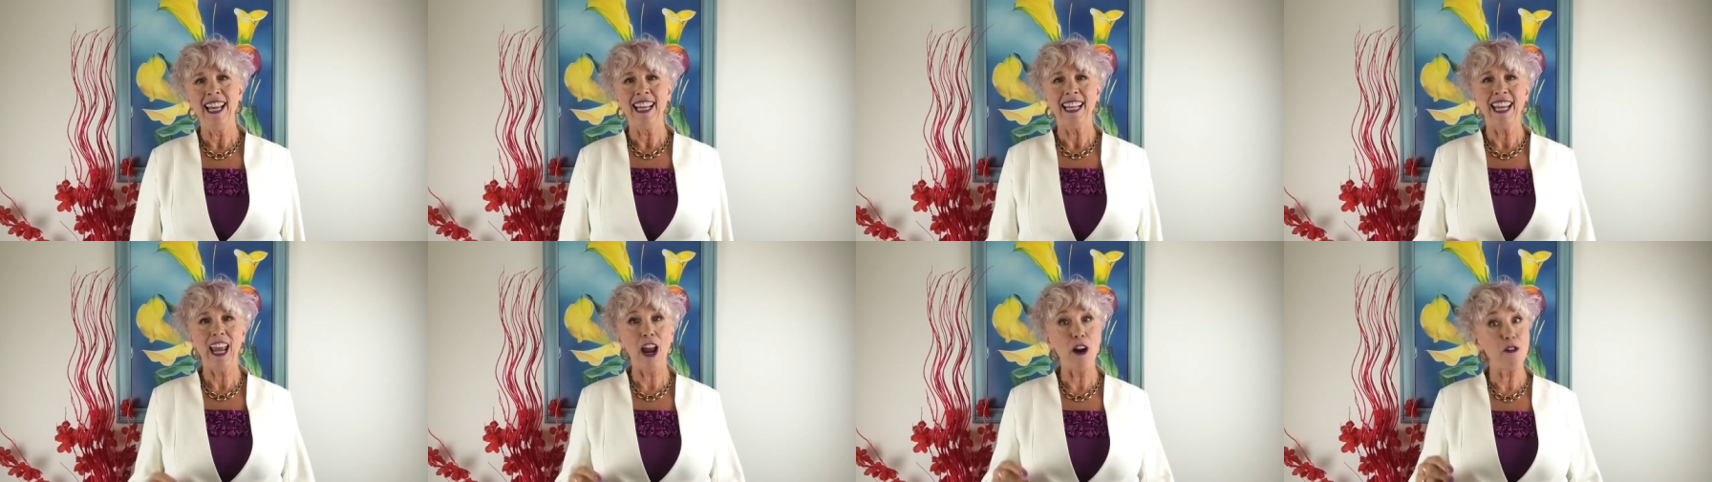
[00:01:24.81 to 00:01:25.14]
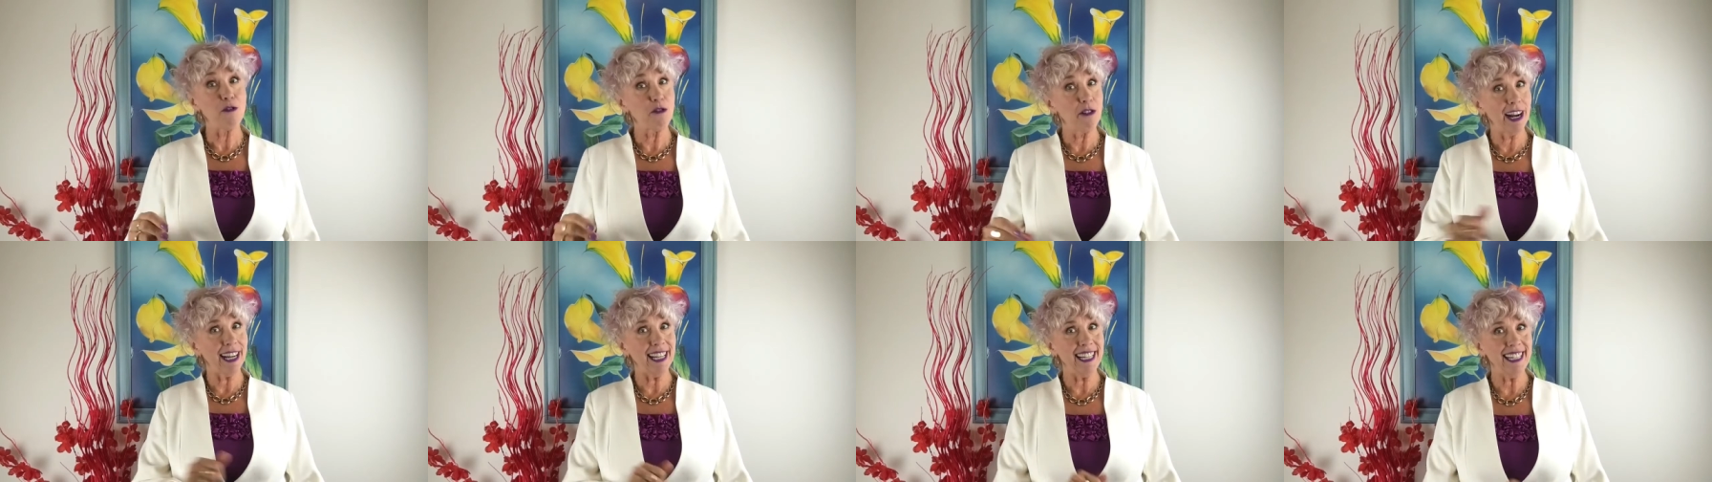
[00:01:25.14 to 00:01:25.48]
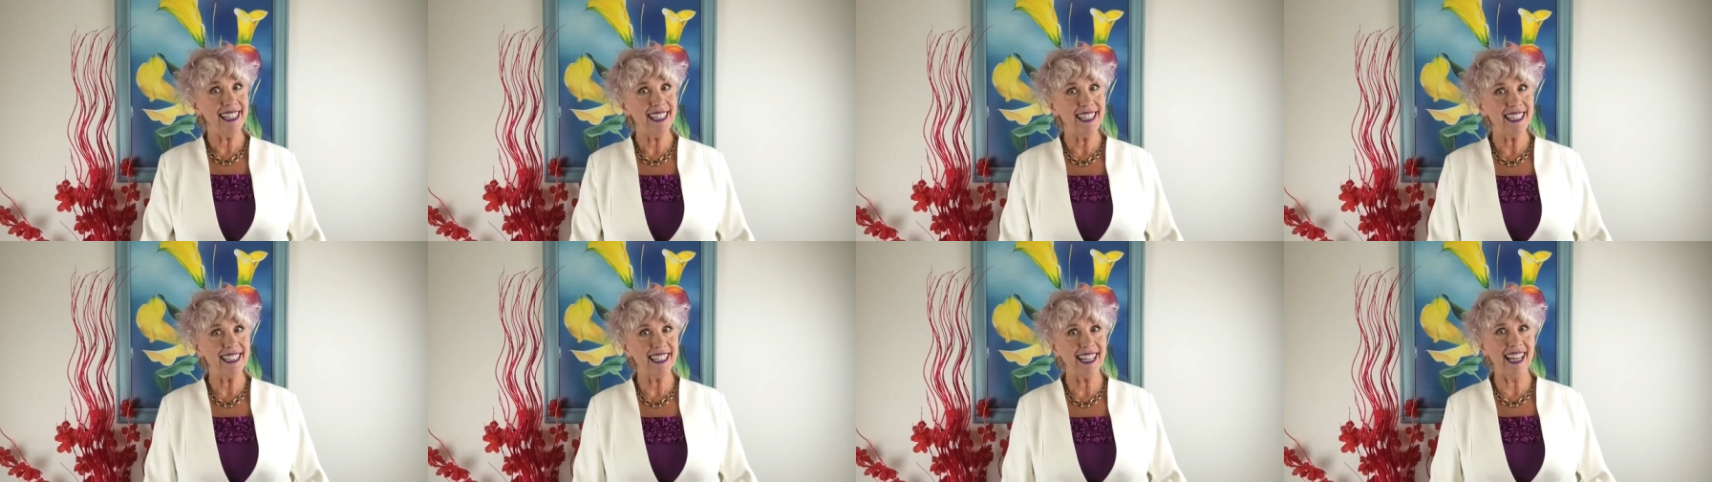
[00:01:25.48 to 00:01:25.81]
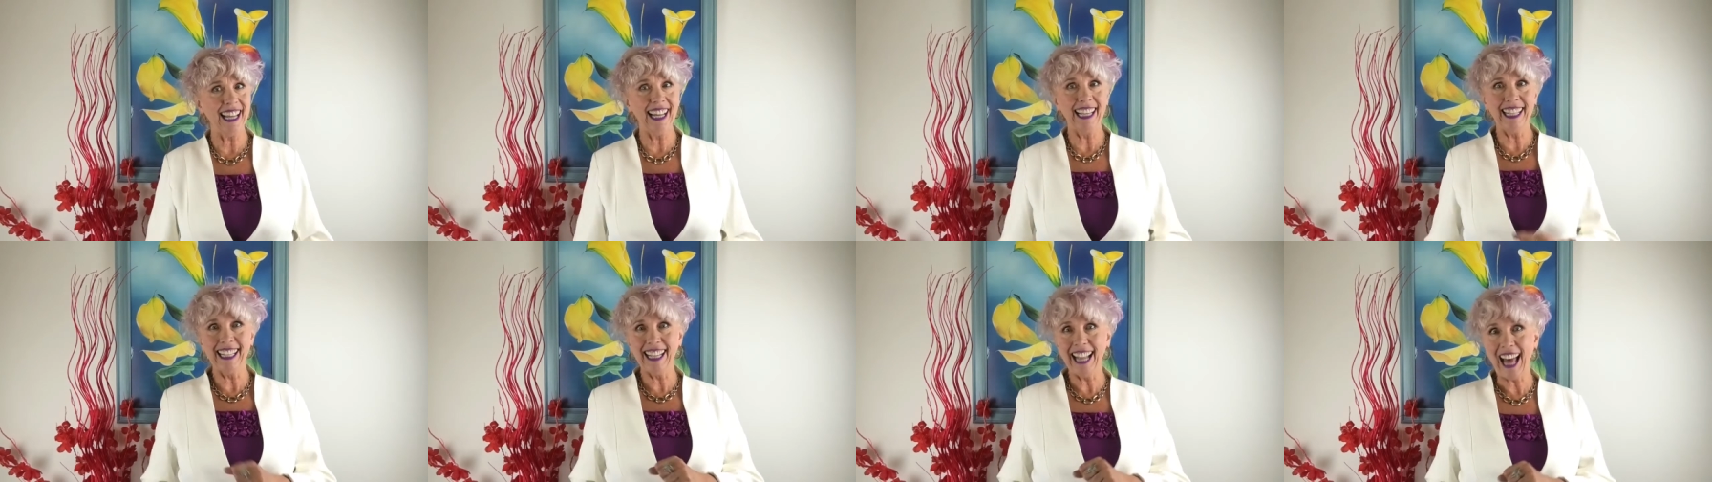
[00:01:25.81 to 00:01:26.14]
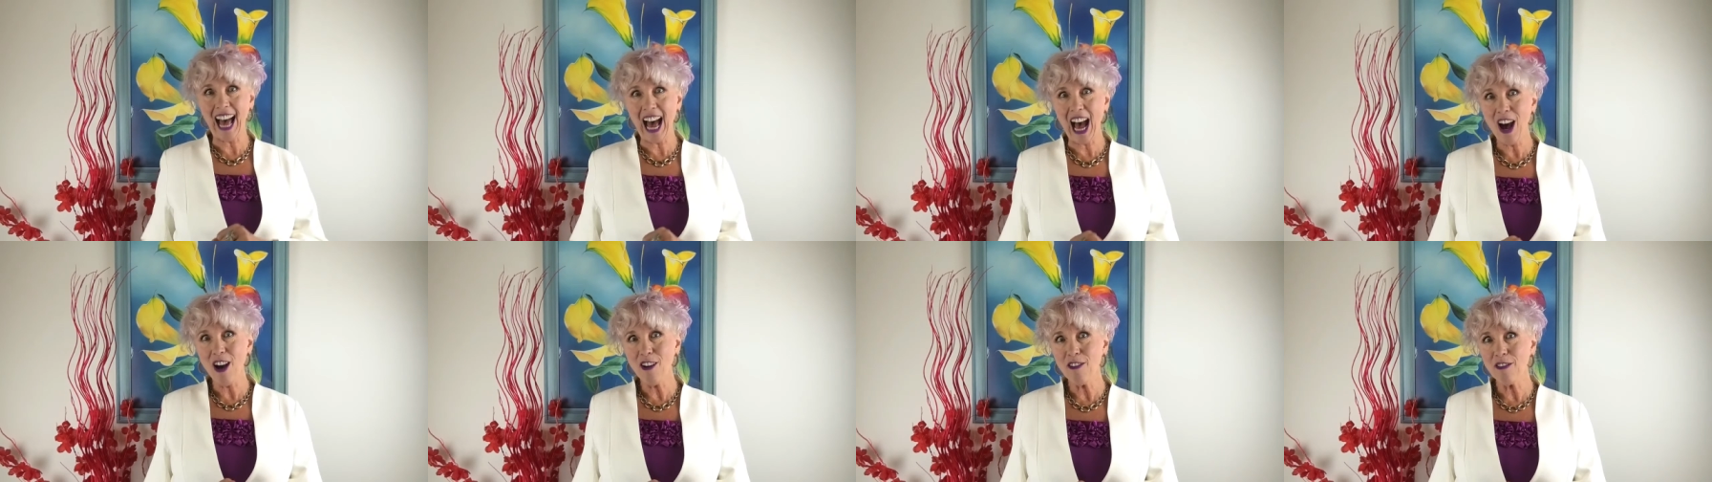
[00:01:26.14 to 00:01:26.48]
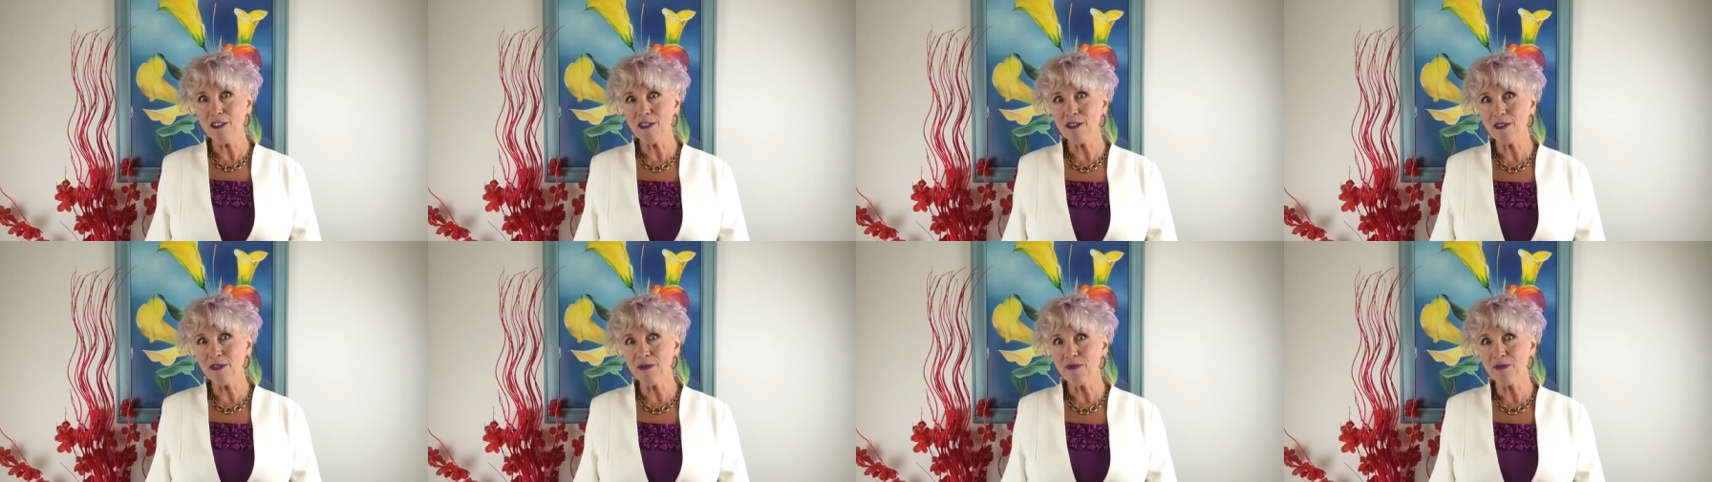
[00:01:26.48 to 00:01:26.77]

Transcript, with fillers: Get ready to laugh,